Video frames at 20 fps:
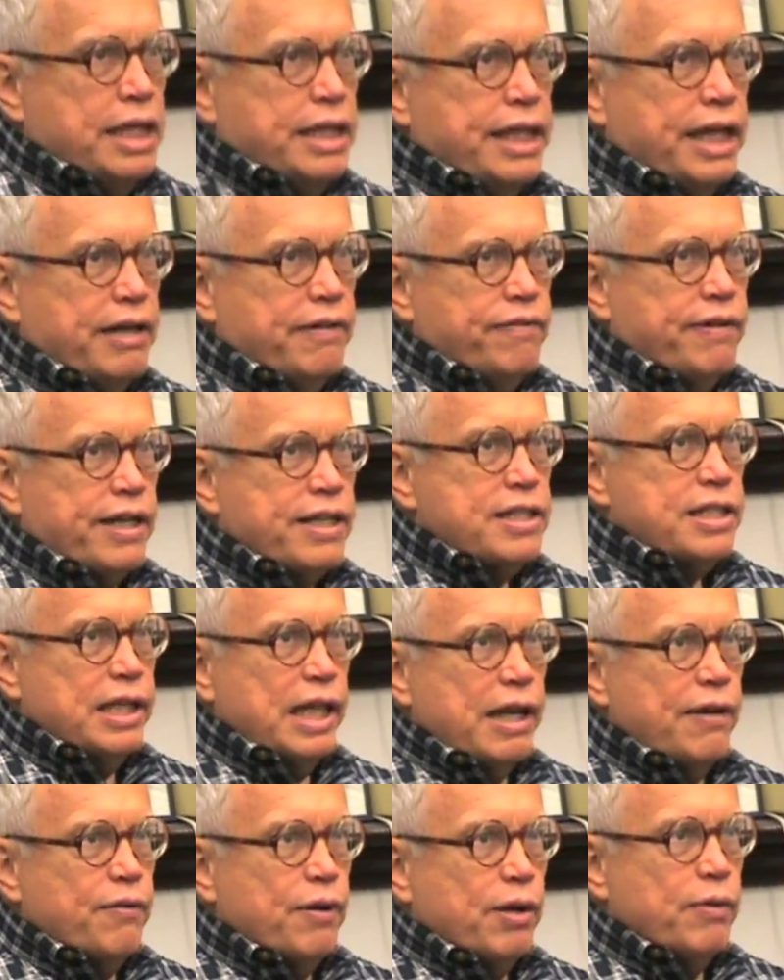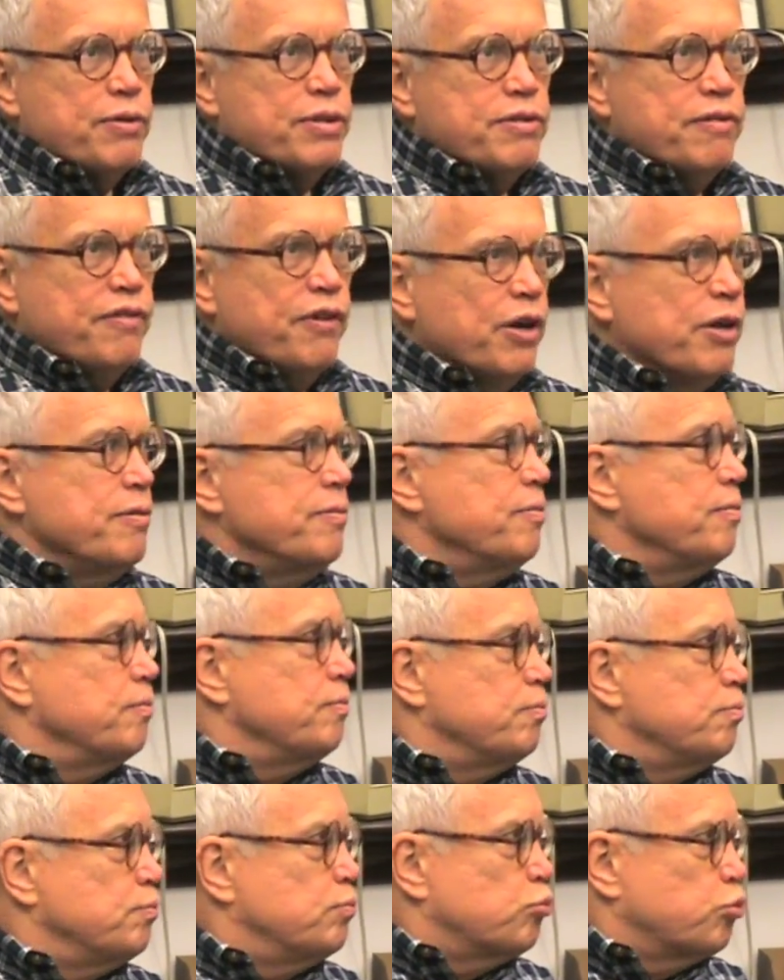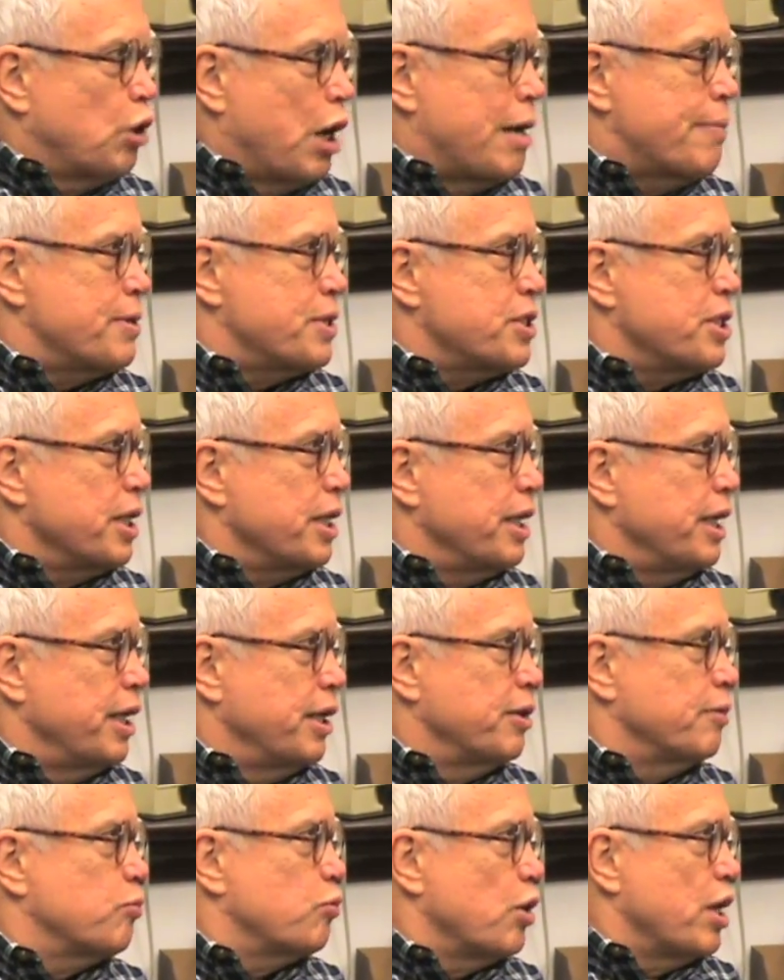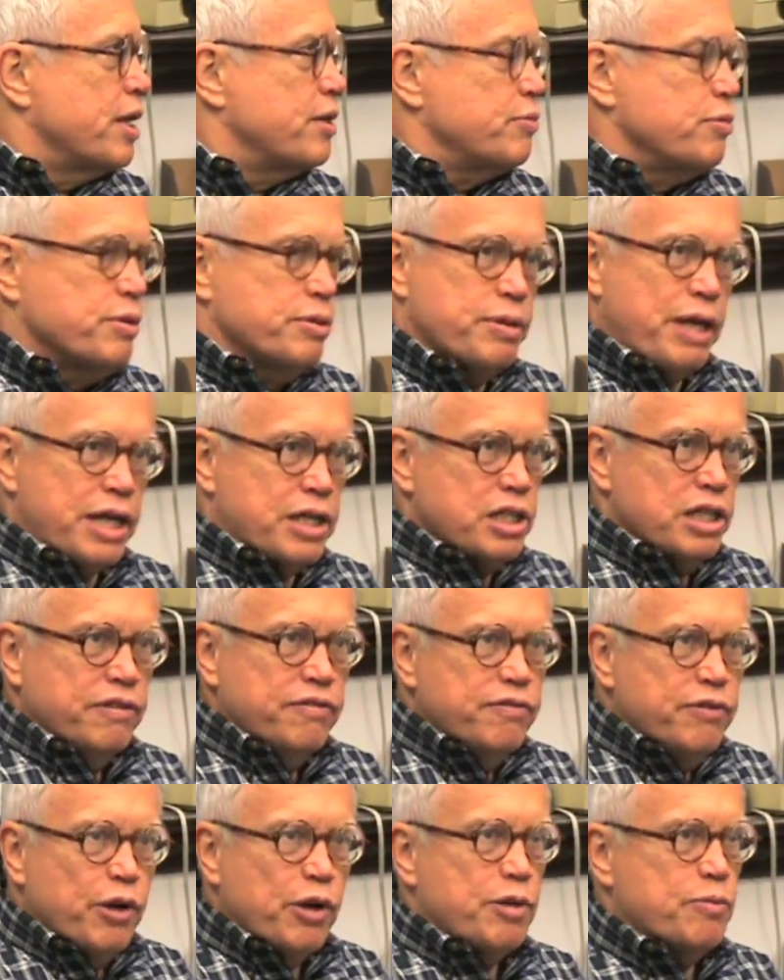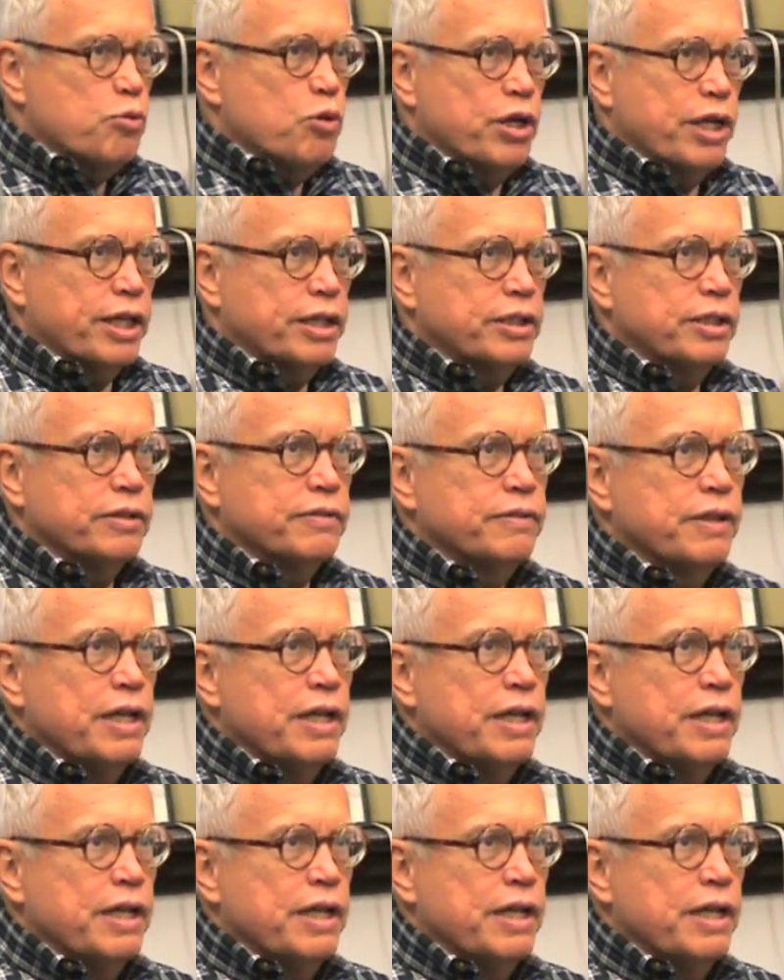that in fact slavery was a very promising enterprise. It was actually very productive.